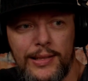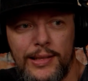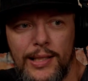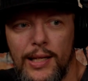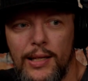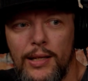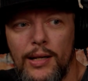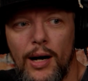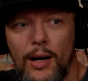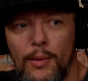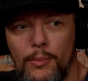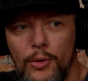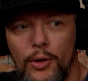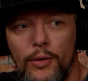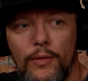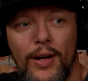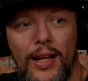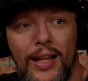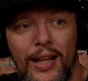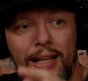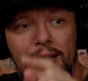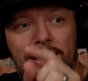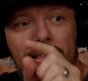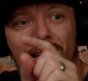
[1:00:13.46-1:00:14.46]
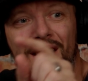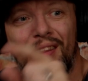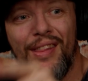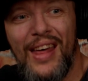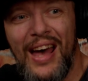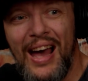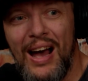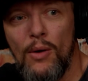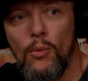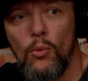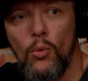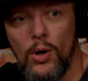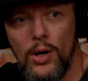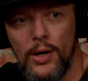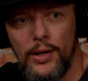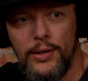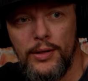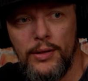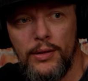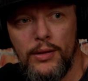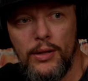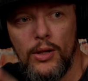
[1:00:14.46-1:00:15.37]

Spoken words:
did not move, at least that one,